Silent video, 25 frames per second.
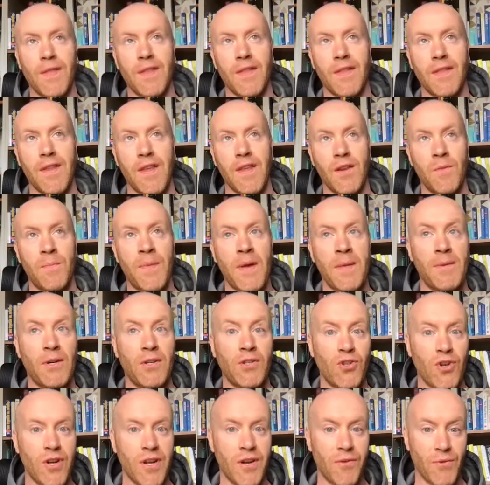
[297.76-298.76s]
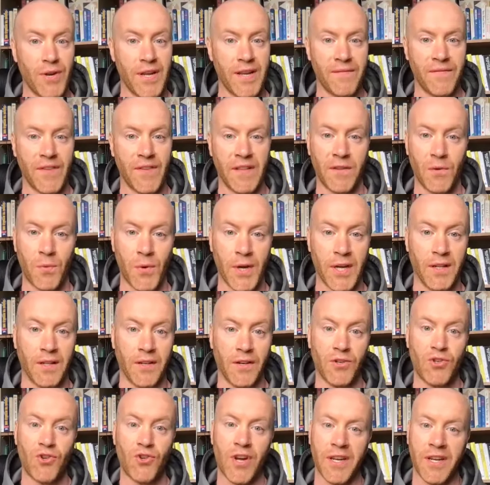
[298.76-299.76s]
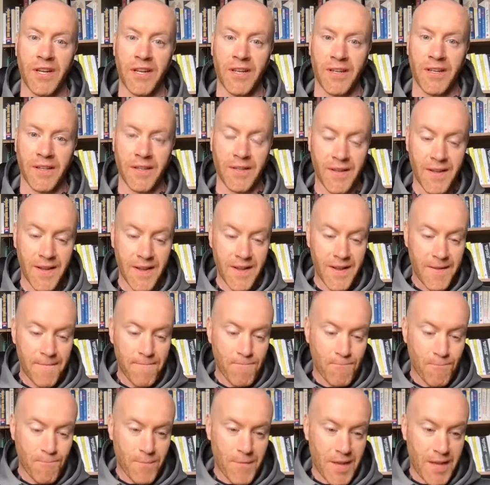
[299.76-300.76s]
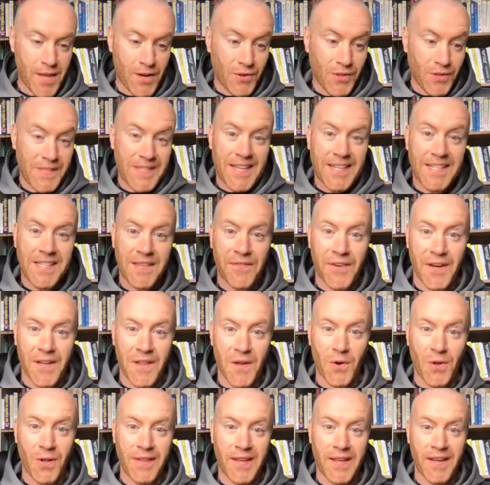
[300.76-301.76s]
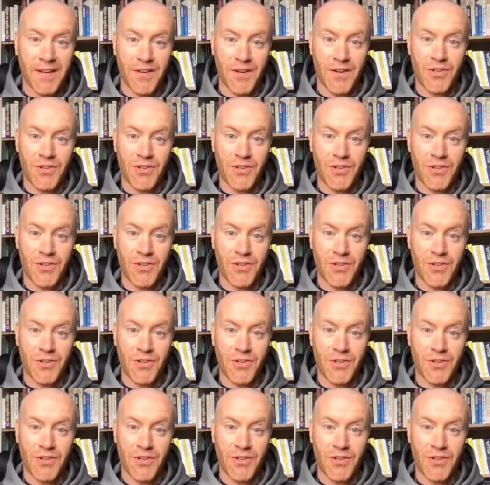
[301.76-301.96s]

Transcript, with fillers: you know, people are trying to reinvent the wheel. They're trying to, you know, sexify the whole thing. They're